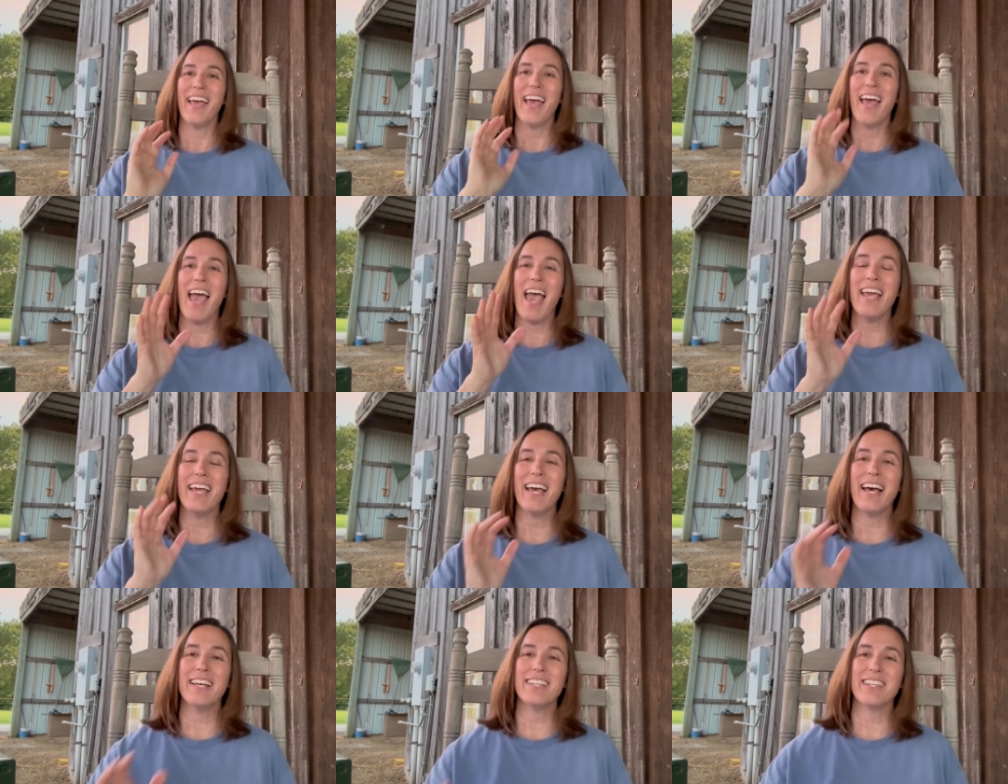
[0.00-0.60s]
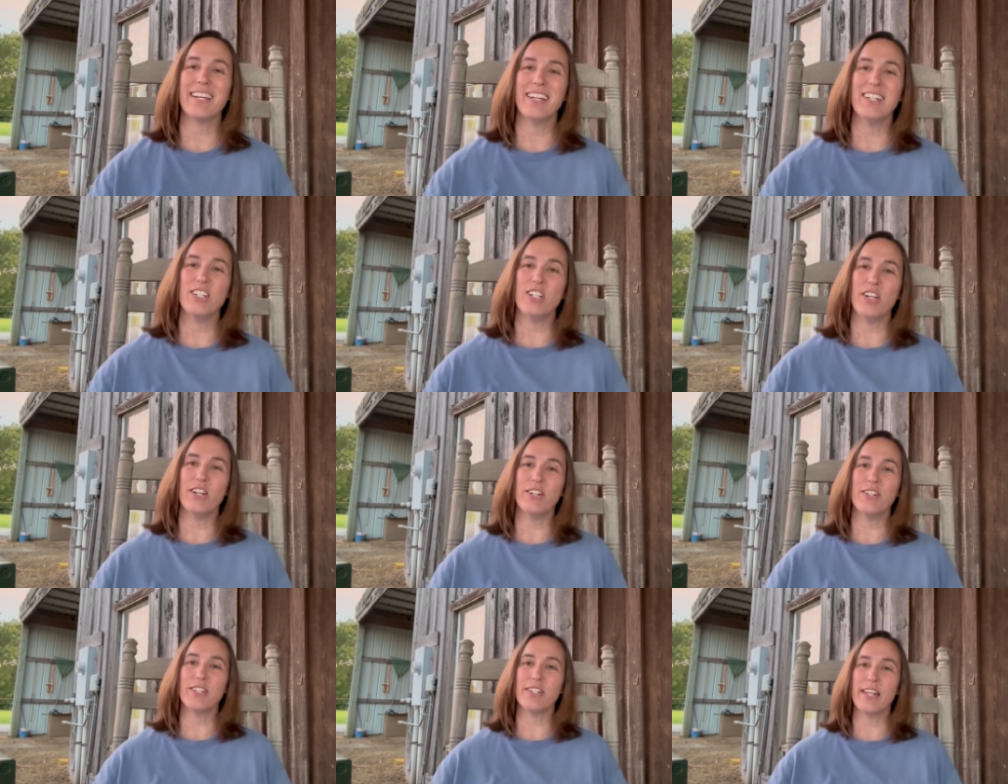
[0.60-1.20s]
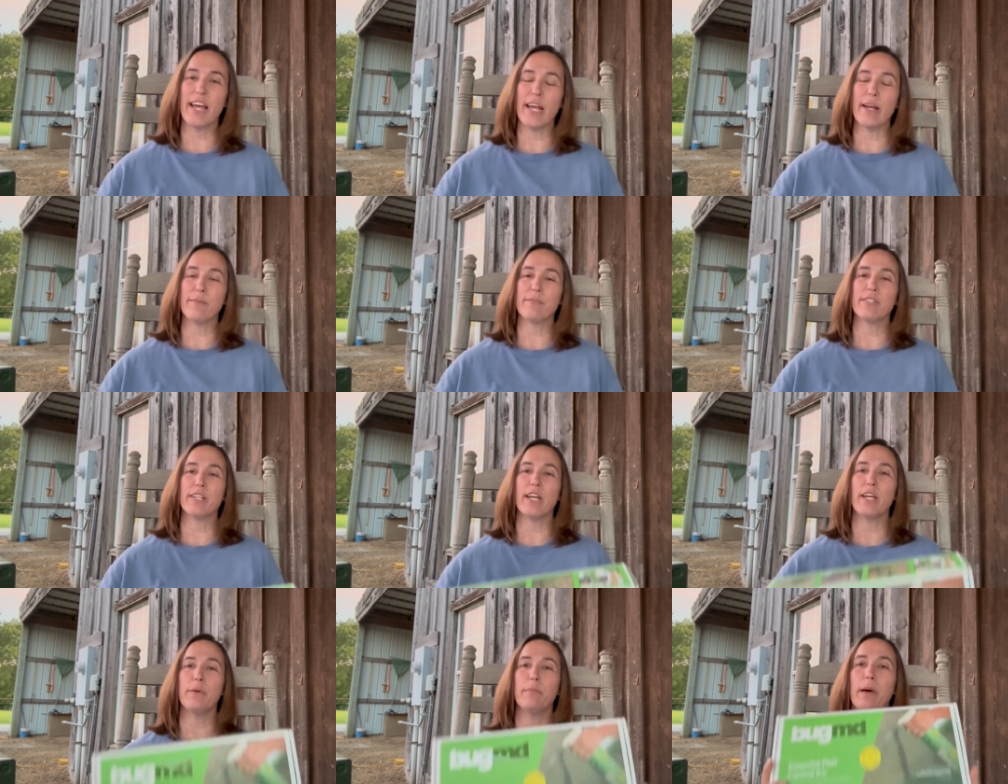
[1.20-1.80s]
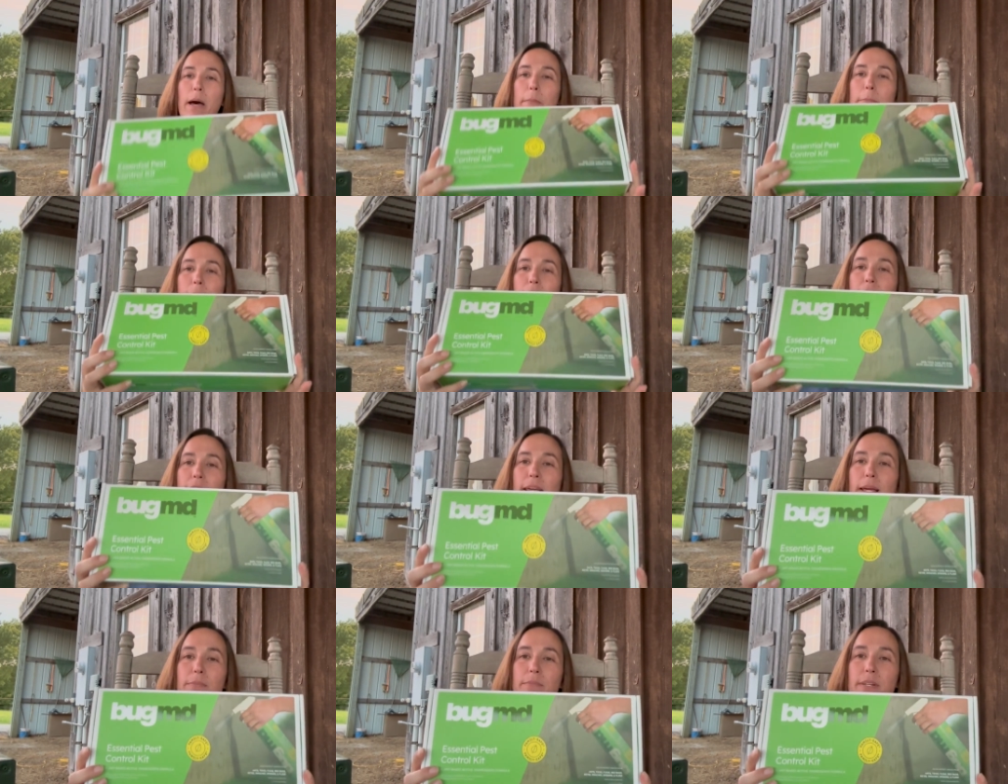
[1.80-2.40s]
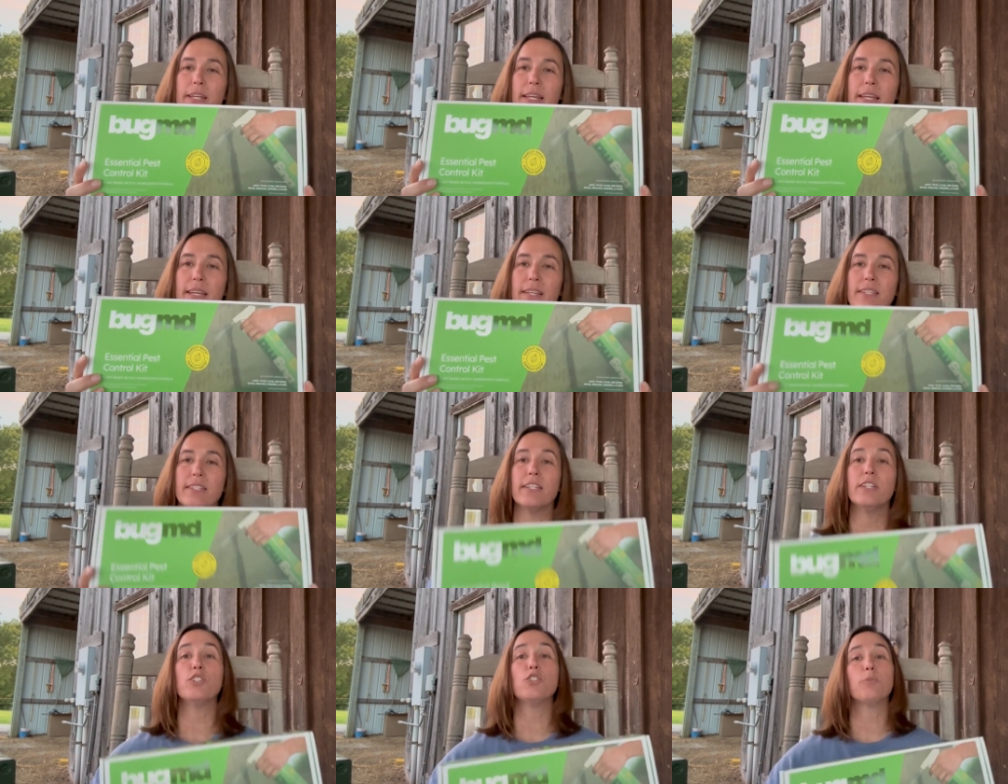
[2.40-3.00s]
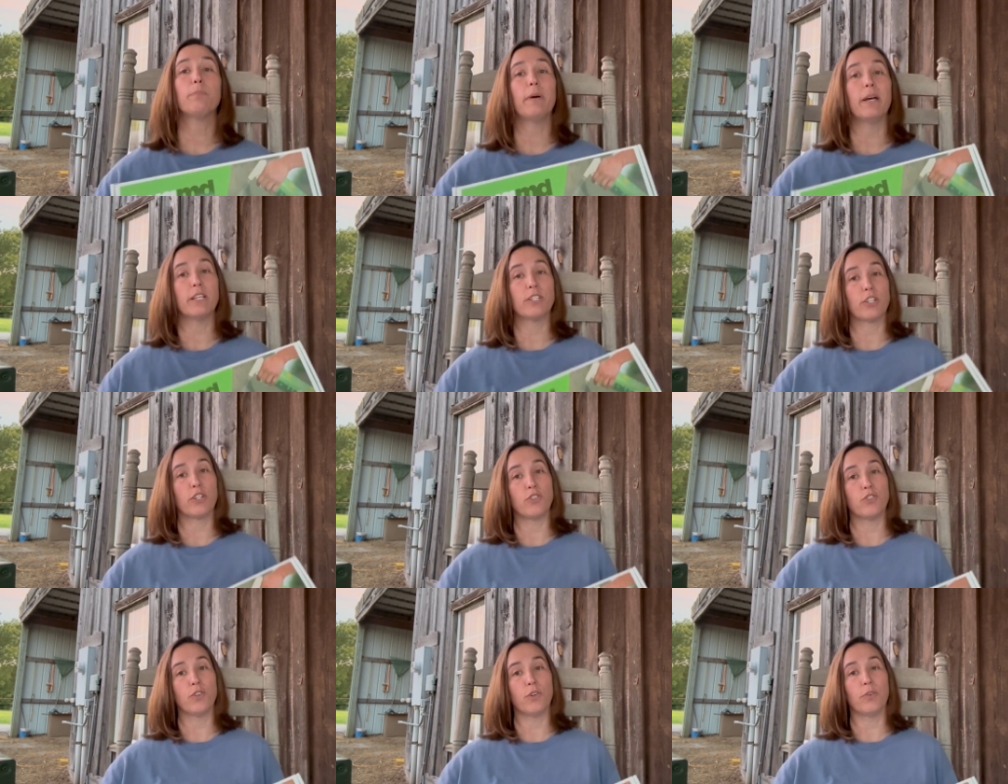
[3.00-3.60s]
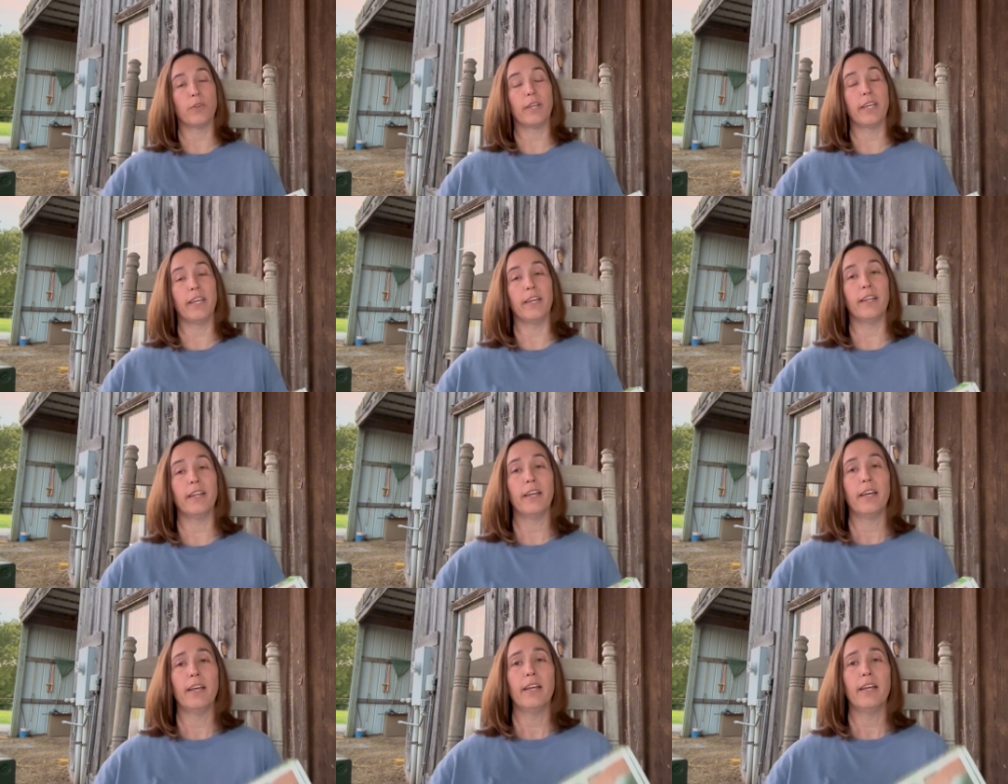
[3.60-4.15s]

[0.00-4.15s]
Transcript: Hey guys, Angie here. Today I'm going to tell you about BugMD Essential Pest Control Kit.